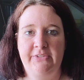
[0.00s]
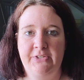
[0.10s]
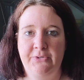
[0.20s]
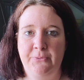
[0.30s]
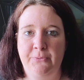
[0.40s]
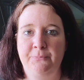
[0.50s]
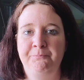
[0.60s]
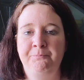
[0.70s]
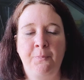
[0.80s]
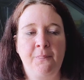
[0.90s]
So
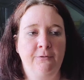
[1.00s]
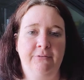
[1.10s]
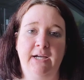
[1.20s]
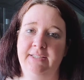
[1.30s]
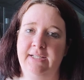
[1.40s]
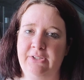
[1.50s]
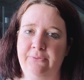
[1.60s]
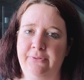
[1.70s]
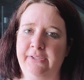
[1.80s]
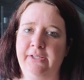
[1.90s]
got that
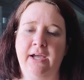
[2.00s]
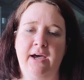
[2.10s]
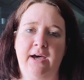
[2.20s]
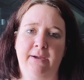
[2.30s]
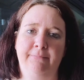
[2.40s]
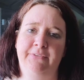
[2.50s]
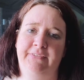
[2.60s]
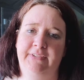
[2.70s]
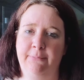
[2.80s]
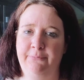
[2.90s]
going.
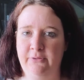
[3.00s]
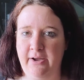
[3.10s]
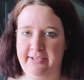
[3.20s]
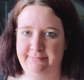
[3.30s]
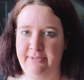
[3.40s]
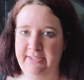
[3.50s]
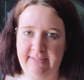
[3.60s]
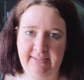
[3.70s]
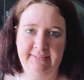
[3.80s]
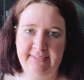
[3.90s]
There's a couple of cosmetic
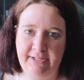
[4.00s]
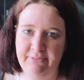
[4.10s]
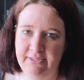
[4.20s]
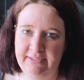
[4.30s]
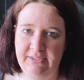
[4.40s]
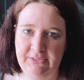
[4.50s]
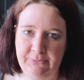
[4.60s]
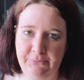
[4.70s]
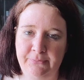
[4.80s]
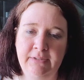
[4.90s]
things I would like to
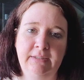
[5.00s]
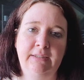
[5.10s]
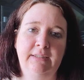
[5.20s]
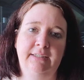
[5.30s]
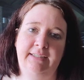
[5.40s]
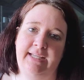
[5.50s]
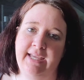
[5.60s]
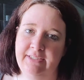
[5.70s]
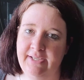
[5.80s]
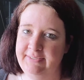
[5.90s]
do. The
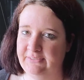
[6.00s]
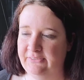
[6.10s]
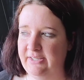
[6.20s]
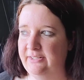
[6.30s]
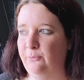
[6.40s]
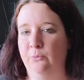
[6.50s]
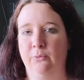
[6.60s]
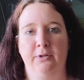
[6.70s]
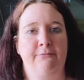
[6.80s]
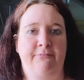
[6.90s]
headlights are kind of
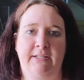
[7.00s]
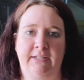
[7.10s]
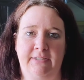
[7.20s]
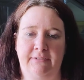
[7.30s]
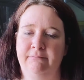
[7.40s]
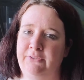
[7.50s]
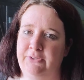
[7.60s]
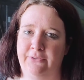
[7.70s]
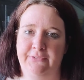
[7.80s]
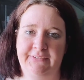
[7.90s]
worn, faded. You
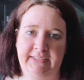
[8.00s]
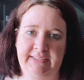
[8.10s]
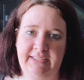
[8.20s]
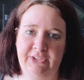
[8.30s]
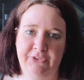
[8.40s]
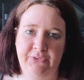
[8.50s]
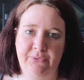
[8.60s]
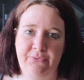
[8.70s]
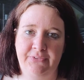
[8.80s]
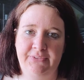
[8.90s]
know, they're 16 years
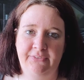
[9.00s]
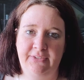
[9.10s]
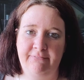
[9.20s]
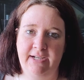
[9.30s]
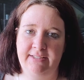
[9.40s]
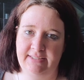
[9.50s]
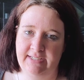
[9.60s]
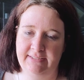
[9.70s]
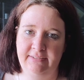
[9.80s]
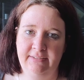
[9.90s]
old, so they've got
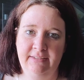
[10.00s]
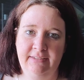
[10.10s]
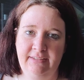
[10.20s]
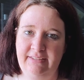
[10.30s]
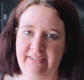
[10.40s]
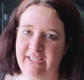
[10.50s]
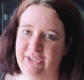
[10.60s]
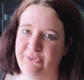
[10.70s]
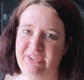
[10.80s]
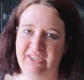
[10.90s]
that
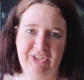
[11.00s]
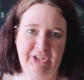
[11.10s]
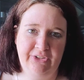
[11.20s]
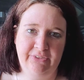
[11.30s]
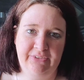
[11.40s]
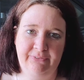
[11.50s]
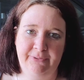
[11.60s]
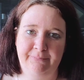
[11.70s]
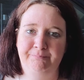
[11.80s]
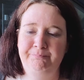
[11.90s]
yellow, dingy look to them.